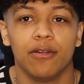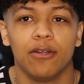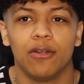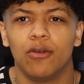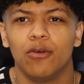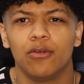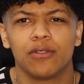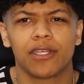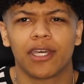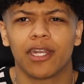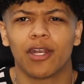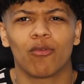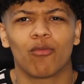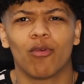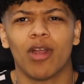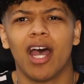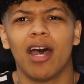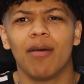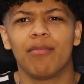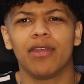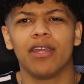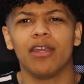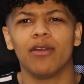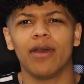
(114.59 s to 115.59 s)
Who's gonna
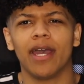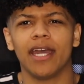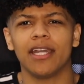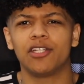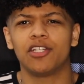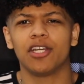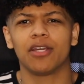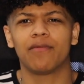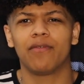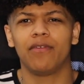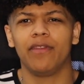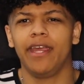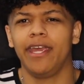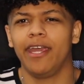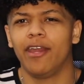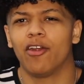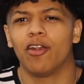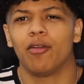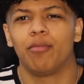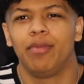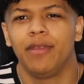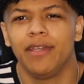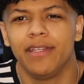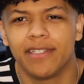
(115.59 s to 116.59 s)
rob you at Chick-fil-A or
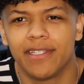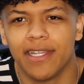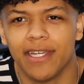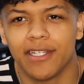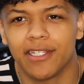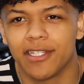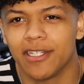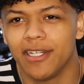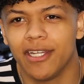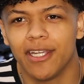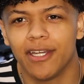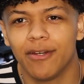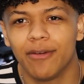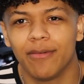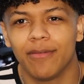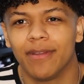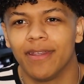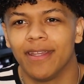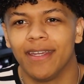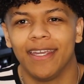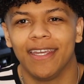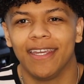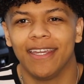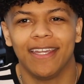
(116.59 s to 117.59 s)
a police station, you
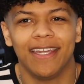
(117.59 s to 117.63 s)
know?